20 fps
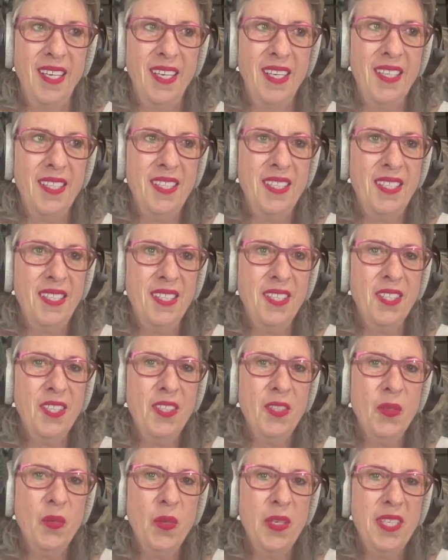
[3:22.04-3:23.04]
That's a
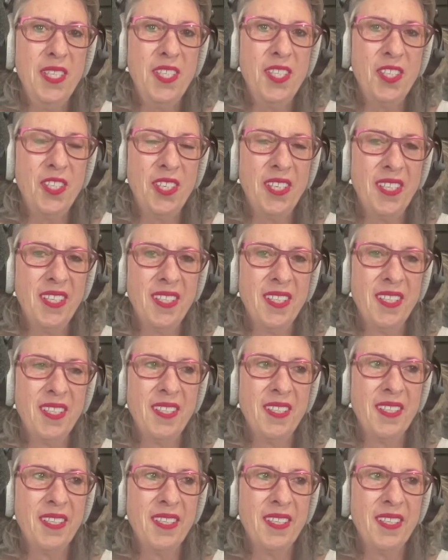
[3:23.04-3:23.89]
good question.